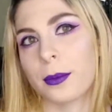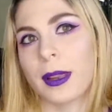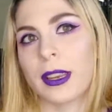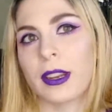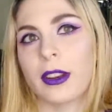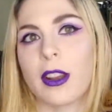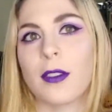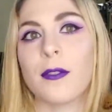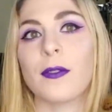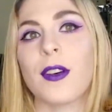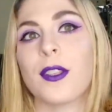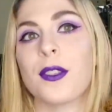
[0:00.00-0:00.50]
My
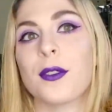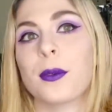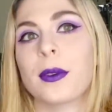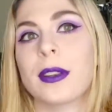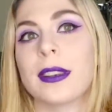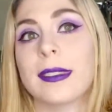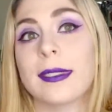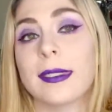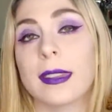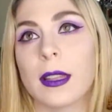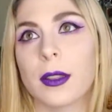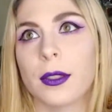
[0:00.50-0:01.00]
grandfather
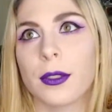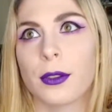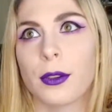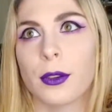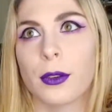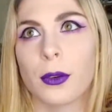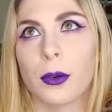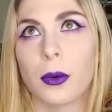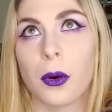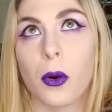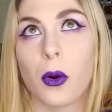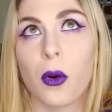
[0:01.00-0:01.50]
would sit
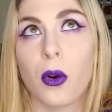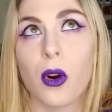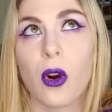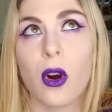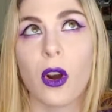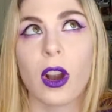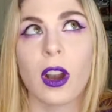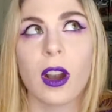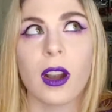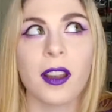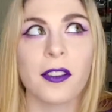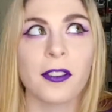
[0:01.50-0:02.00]
through
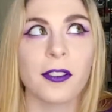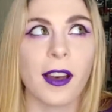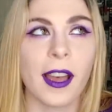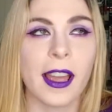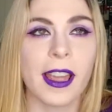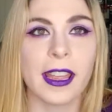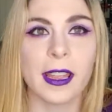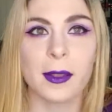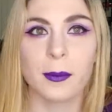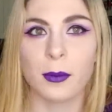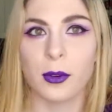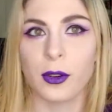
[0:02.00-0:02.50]

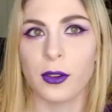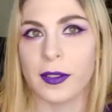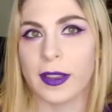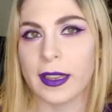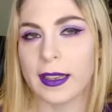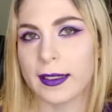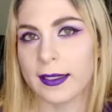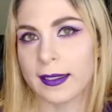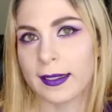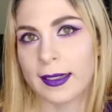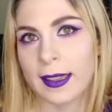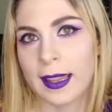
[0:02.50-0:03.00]
horrifying
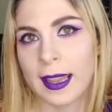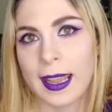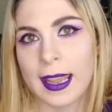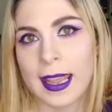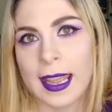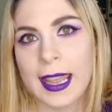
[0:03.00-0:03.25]
movies.